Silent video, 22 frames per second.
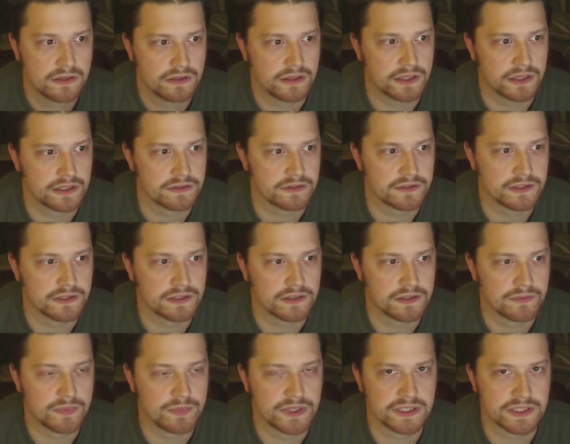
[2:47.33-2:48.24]
And
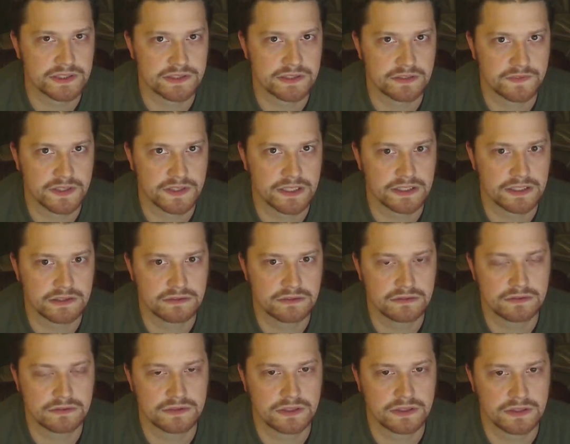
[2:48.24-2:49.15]
uh, because I've got
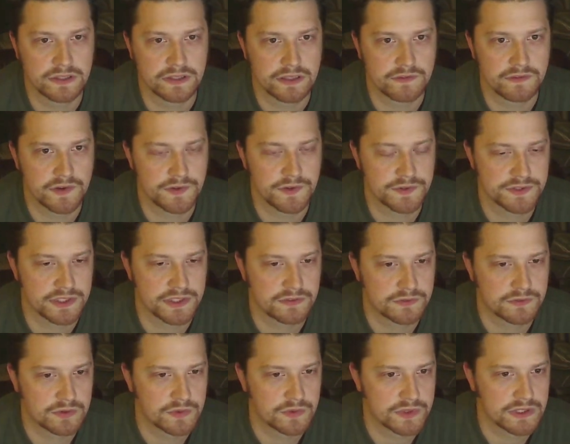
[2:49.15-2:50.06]
a lot of other
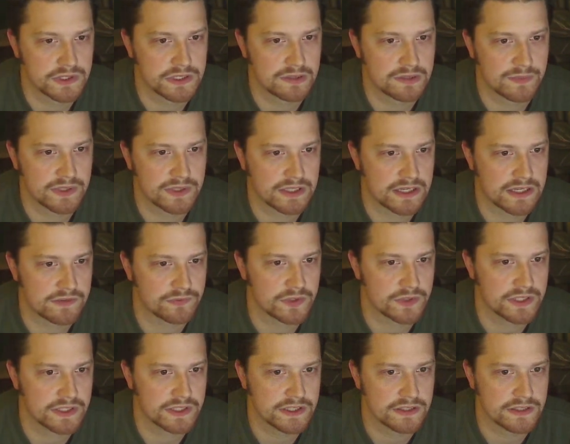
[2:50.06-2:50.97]
stuff going on in my life
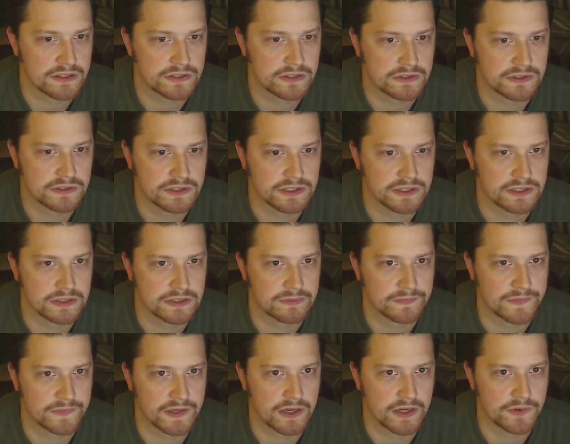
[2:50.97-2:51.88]
right now.
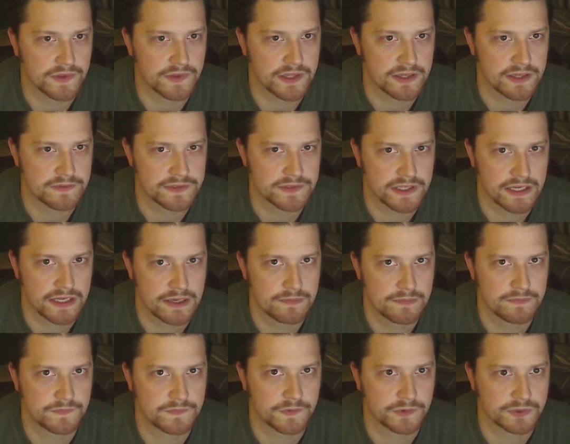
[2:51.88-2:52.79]
Um, I only have
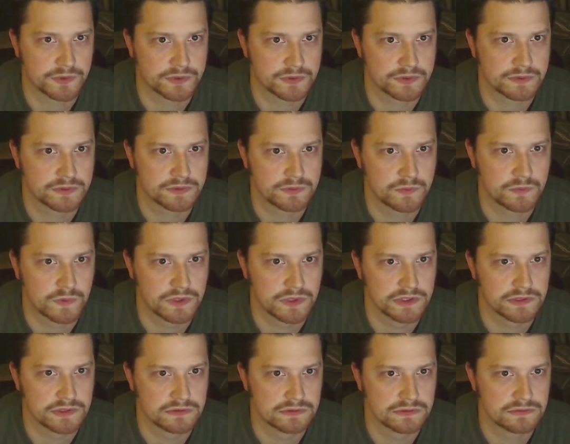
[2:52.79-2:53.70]
time for
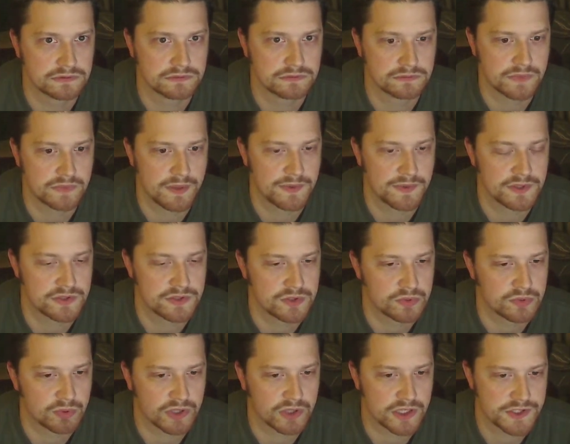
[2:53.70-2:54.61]
one, maybe two
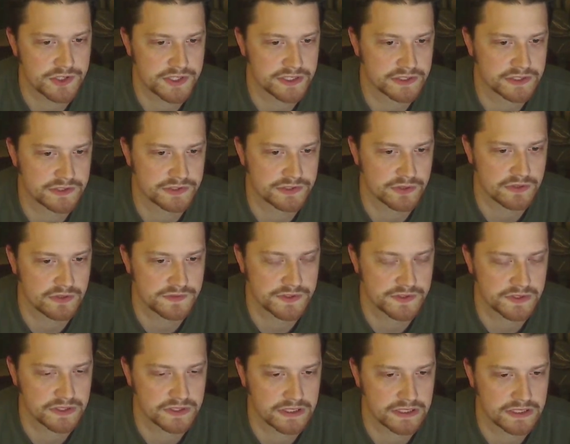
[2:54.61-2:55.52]
projects, so I've
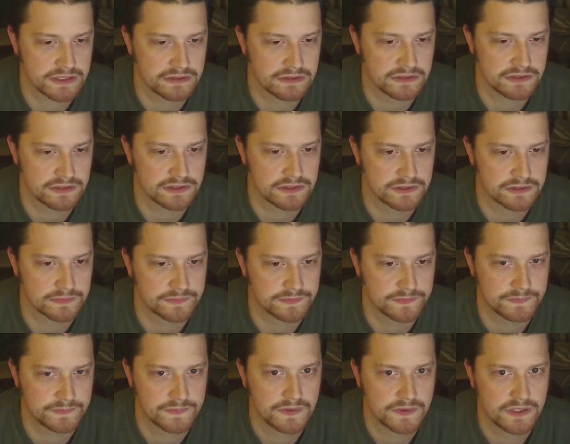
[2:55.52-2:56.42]
still got uh,
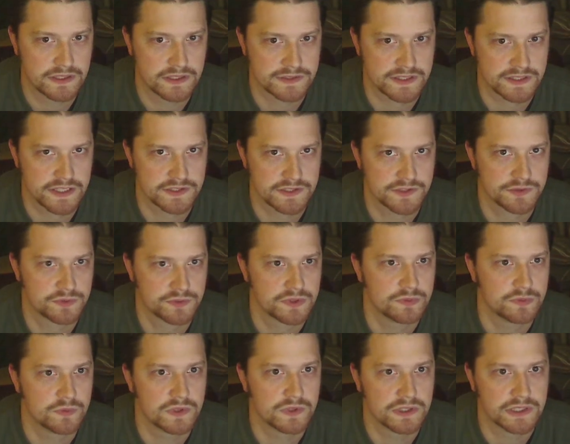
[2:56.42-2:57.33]
Assassin's
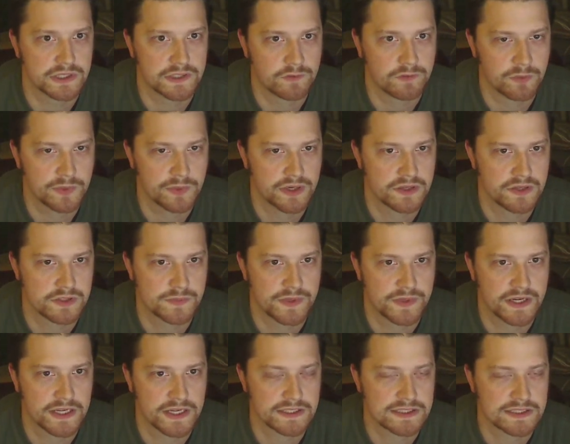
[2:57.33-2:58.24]
Creed 1. Everybody's
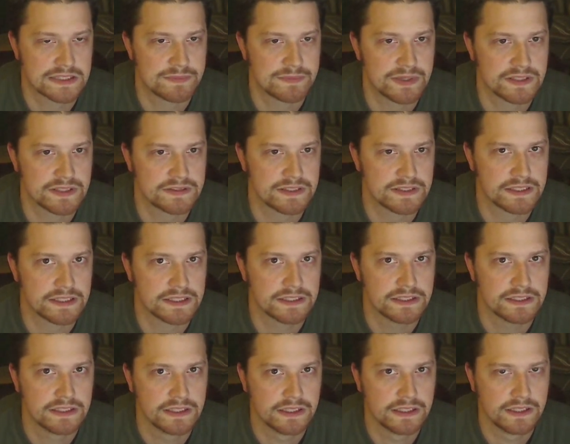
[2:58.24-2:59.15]
been asking about
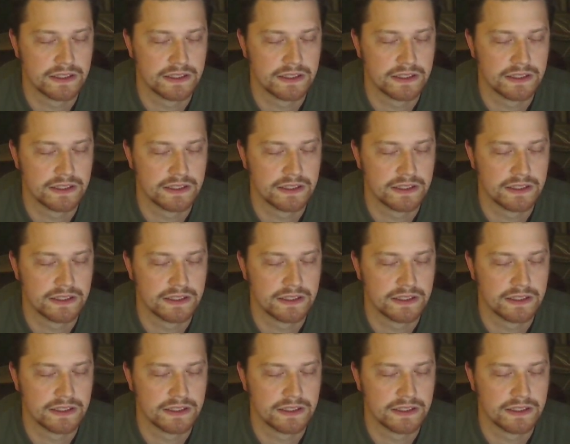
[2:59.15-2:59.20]
that.